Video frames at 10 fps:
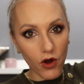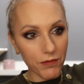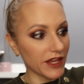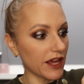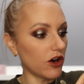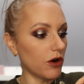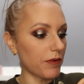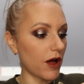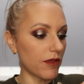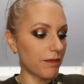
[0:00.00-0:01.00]
warming it up
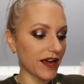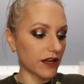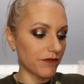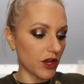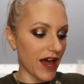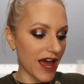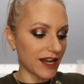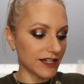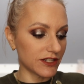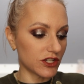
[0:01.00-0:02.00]
on the back of your
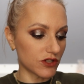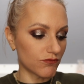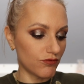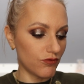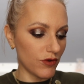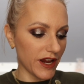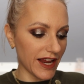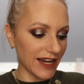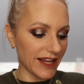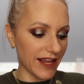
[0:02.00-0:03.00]
hand to
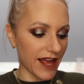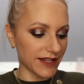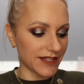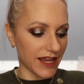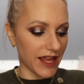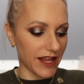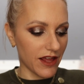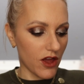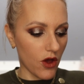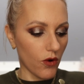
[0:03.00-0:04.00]
really get it
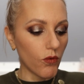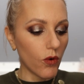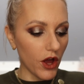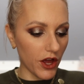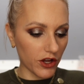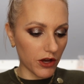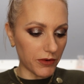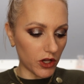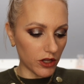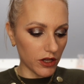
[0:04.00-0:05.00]

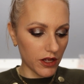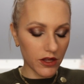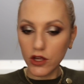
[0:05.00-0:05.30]
workable